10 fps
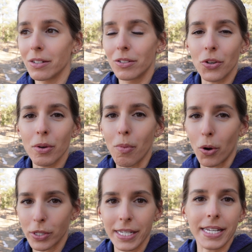doing
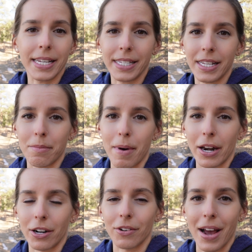mostly easy to
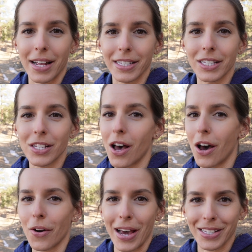moderate runs.
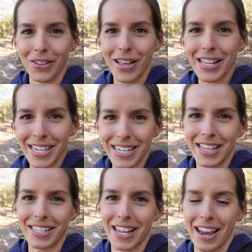Okay, so let's get to
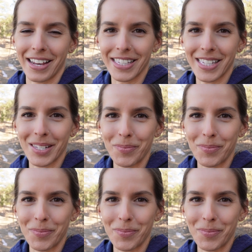the science.